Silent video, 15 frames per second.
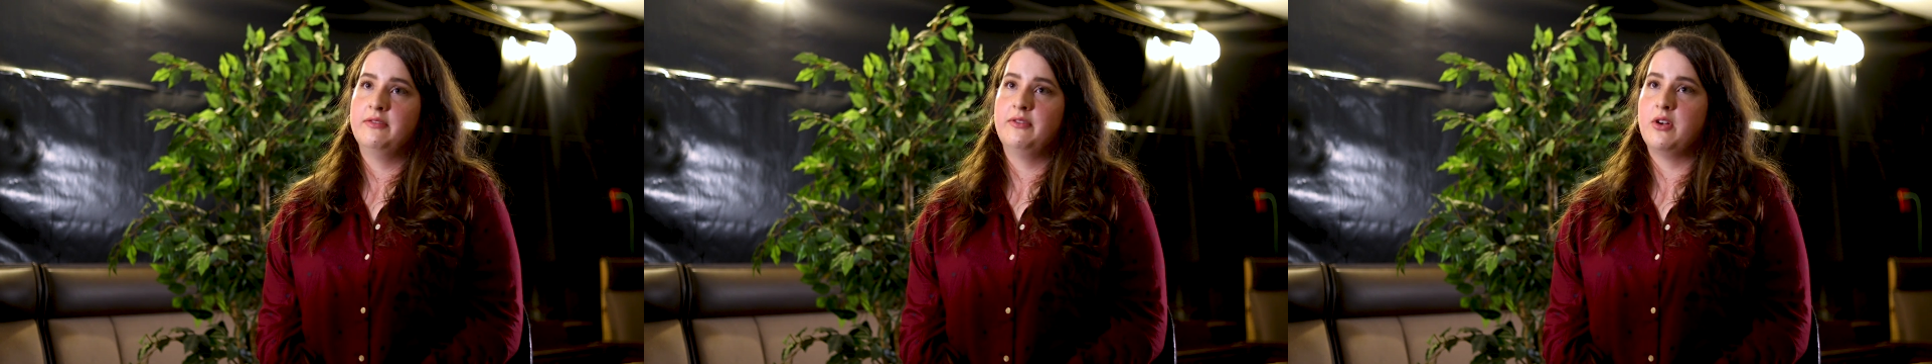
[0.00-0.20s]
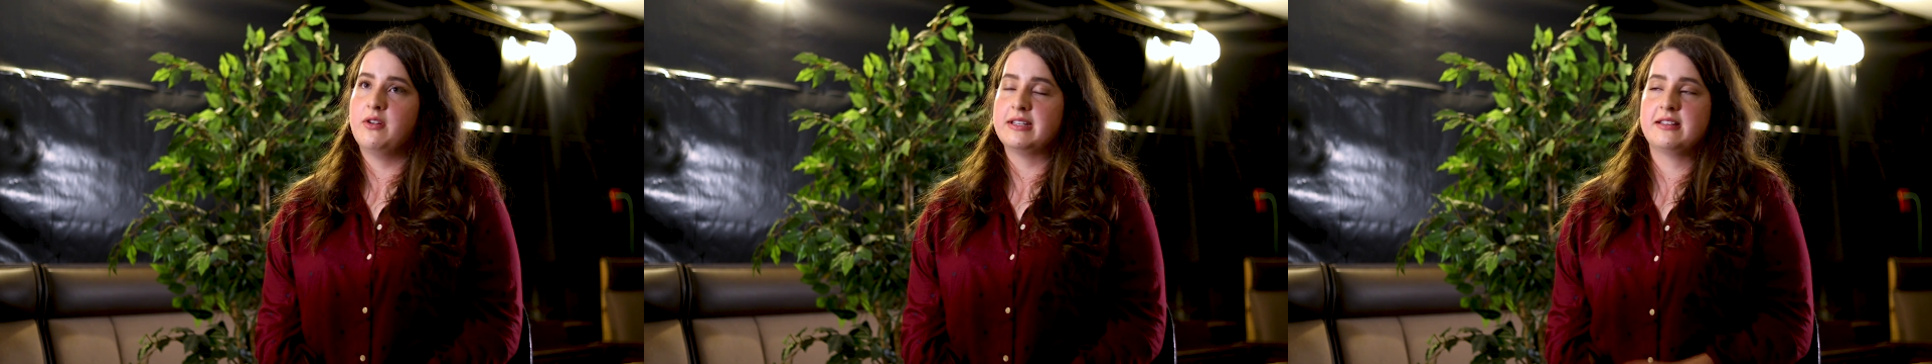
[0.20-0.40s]

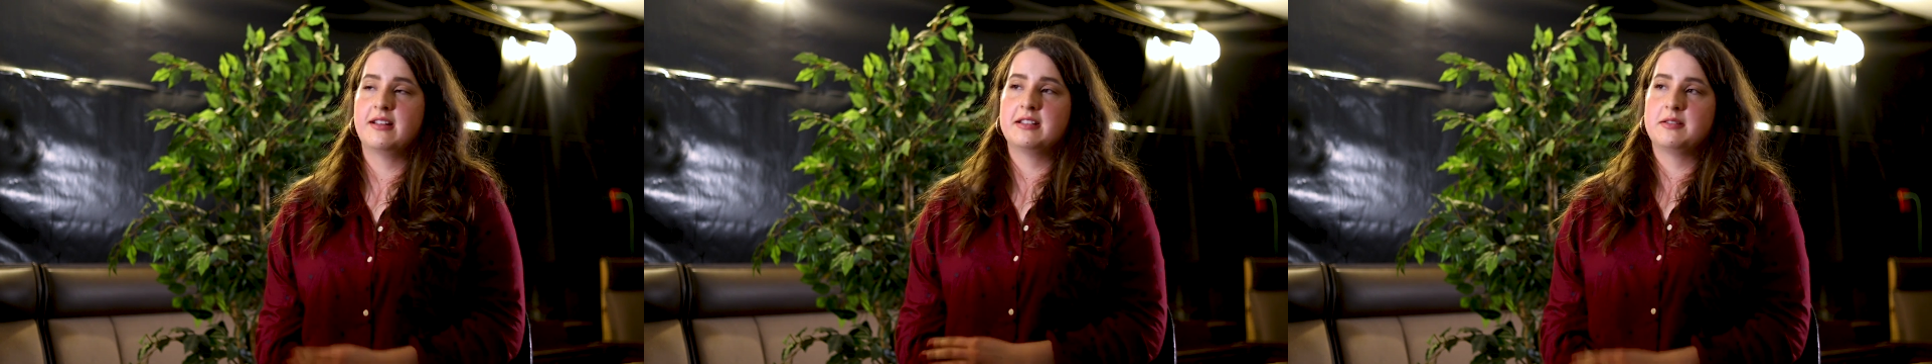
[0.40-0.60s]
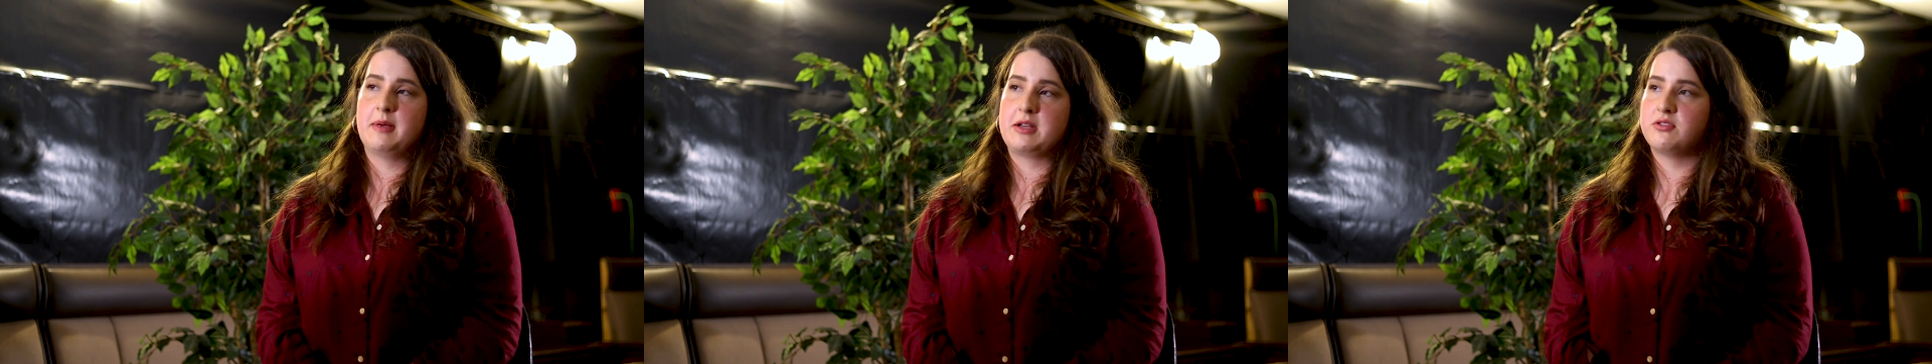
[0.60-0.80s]
focused
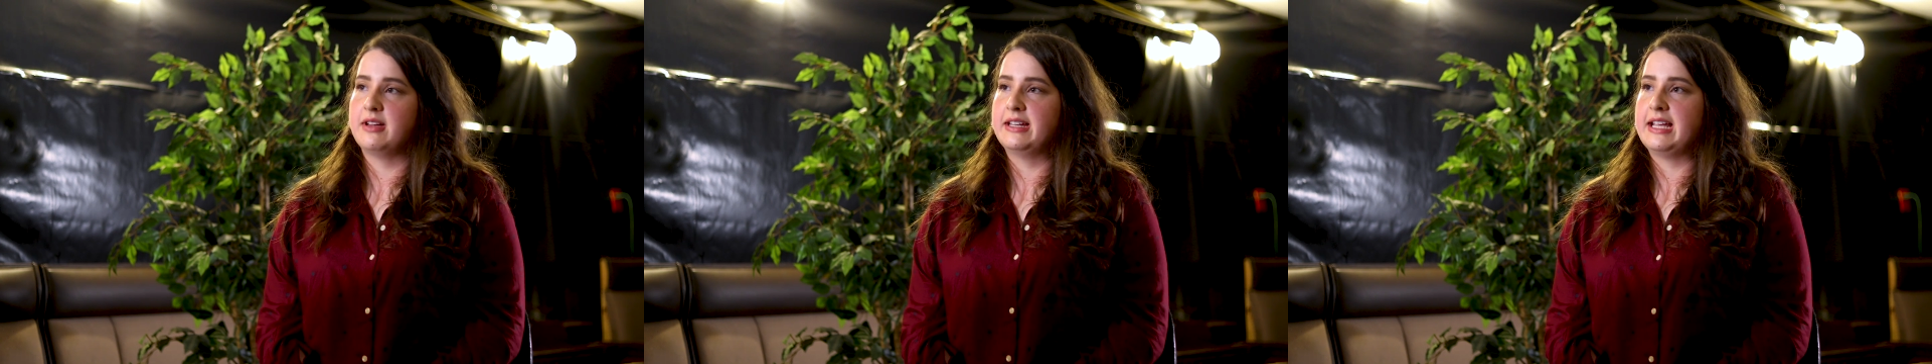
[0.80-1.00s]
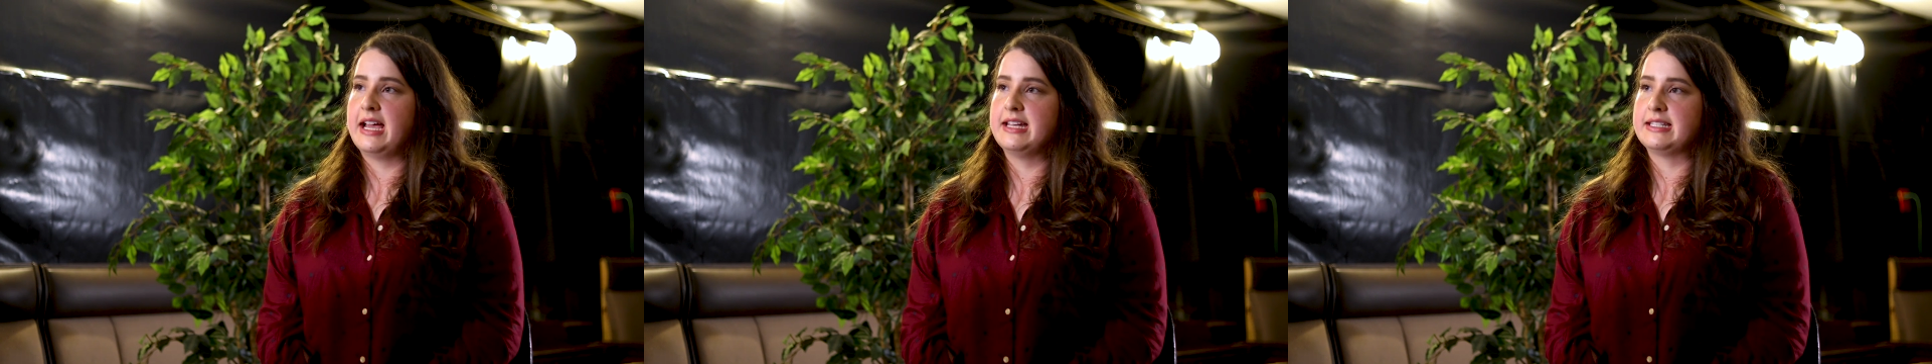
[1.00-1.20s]
on special
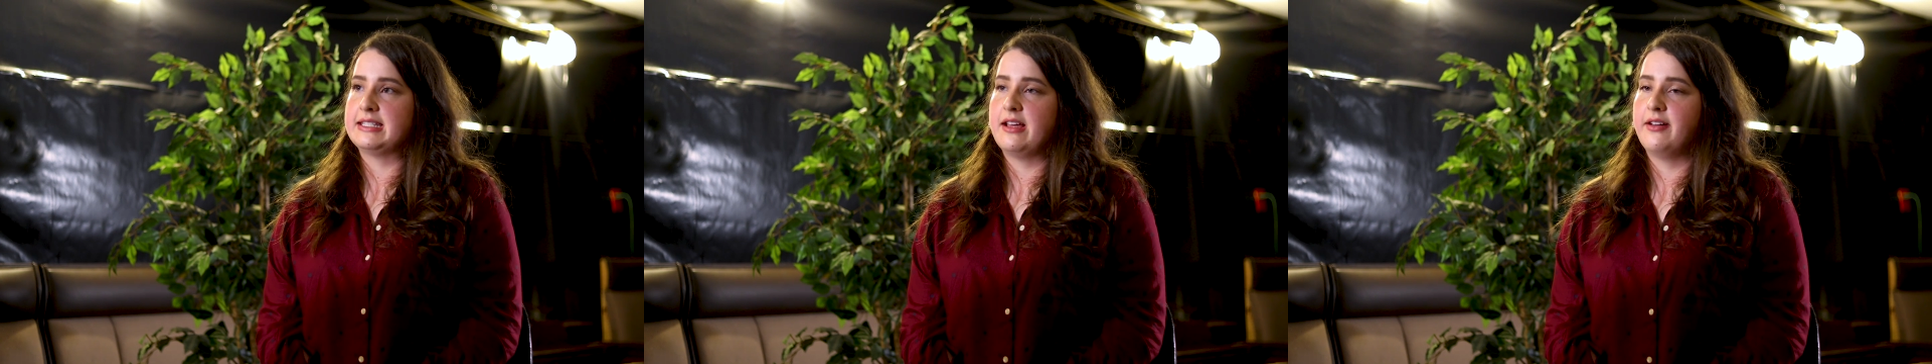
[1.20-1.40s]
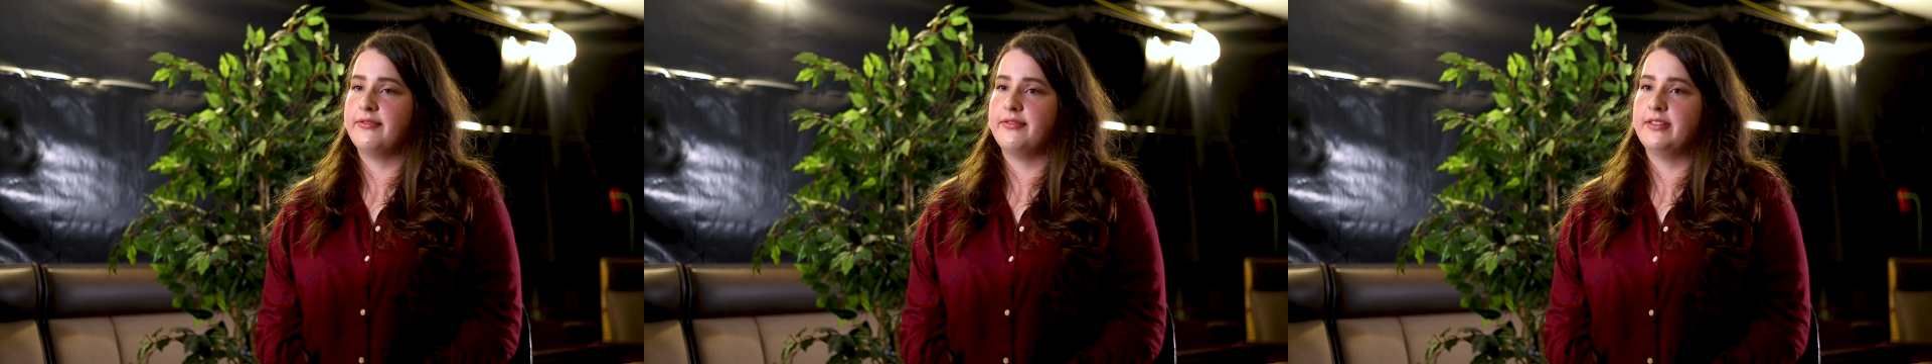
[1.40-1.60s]
ed kind of
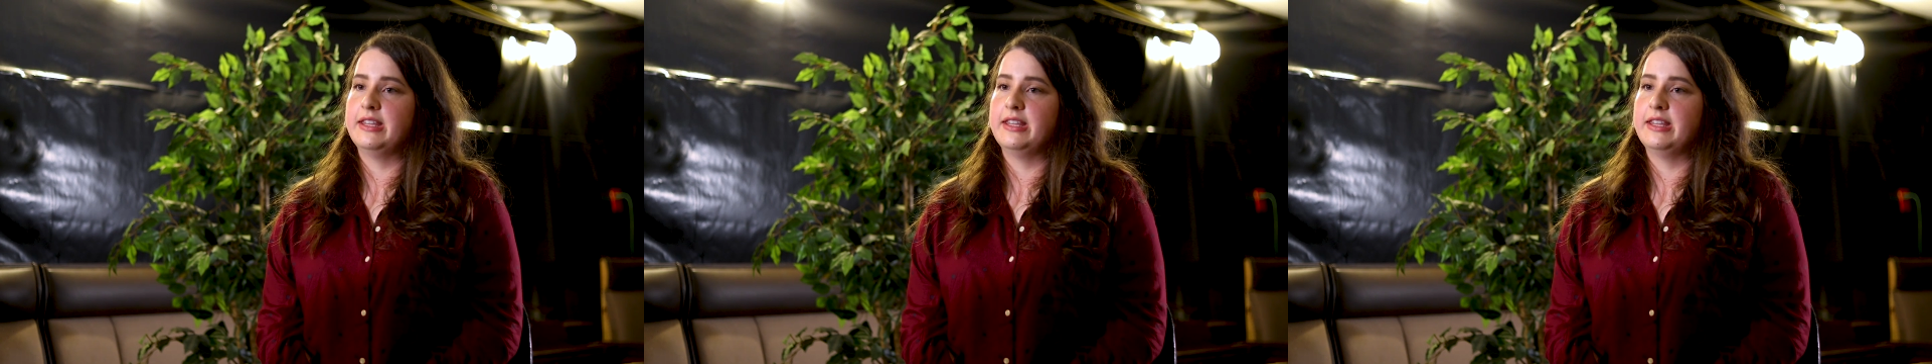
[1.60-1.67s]
stuff,